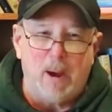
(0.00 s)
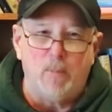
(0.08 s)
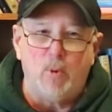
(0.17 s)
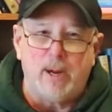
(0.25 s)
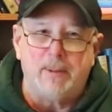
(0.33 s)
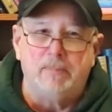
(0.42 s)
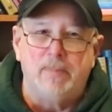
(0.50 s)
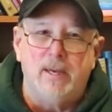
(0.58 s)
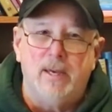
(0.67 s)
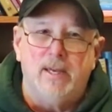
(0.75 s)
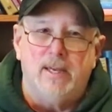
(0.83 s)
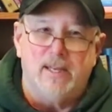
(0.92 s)
remembering
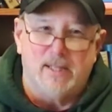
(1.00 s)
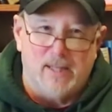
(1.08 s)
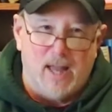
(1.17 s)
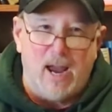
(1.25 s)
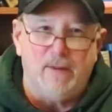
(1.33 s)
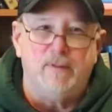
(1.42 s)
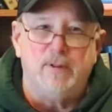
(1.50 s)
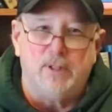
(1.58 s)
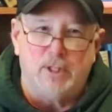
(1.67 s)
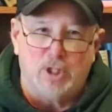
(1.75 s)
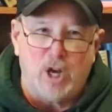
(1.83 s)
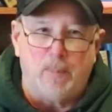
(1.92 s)
his life
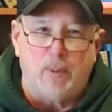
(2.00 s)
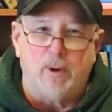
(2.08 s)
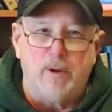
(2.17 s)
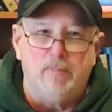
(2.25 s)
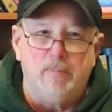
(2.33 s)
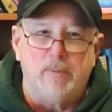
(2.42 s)
as a shepherd.